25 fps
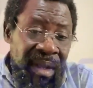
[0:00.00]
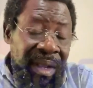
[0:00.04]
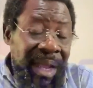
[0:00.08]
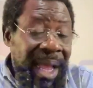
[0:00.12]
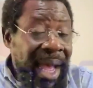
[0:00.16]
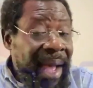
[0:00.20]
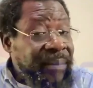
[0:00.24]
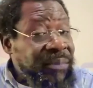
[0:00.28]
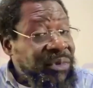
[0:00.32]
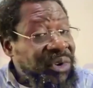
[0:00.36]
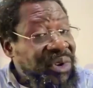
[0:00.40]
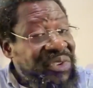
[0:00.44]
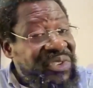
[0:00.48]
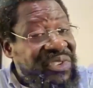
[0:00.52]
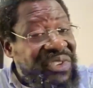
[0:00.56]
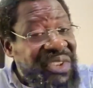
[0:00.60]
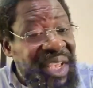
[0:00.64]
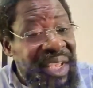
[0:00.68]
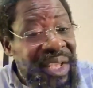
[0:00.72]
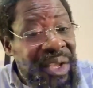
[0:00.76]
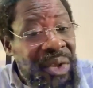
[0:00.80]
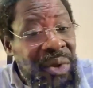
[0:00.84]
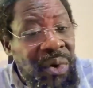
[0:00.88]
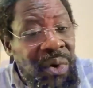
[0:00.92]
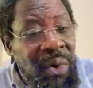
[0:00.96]
I'm not
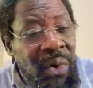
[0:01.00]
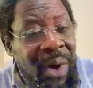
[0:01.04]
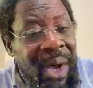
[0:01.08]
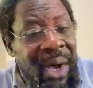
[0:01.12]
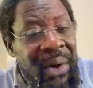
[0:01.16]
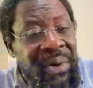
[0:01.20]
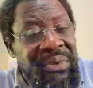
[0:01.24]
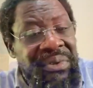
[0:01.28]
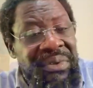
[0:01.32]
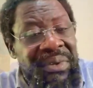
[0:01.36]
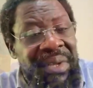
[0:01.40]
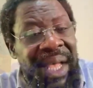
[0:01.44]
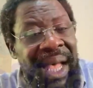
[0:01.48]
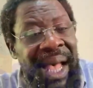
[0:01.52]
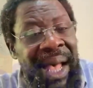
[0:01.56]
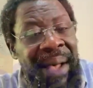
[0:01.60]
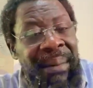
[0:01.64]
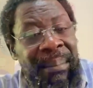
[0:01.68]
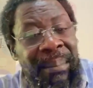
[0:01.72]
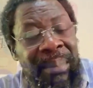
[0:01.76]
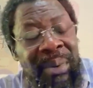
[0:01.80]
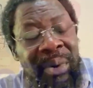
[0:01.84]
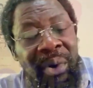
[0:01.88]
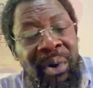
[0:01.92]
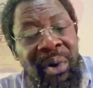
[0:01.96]
saying go out
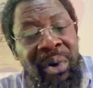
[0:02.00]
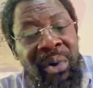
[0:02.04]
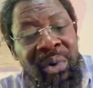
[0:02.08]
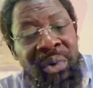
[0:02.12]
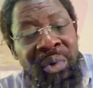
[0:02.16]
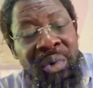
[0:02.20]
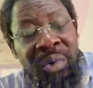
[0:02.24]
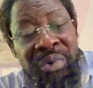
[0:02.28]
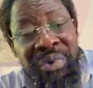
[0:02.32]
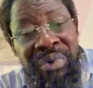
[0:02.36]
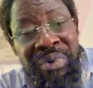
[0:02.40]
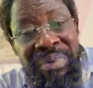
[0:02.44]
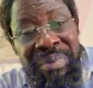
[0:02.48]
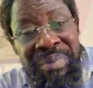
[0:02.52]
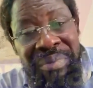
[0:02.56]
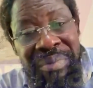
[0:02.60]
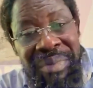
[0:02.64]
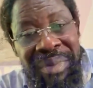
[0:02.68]
and block road.